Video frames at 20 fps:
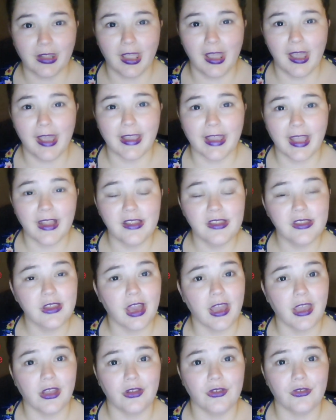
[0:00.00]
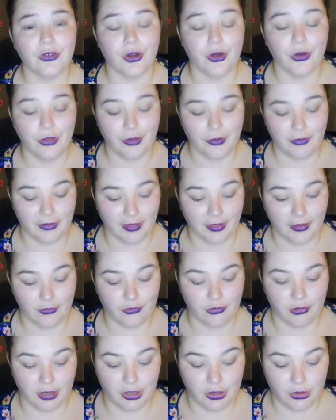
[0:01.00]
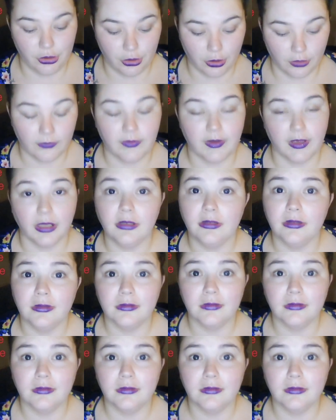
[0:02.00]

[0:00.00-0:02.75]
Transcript: Again, shine control, there is literally nothing.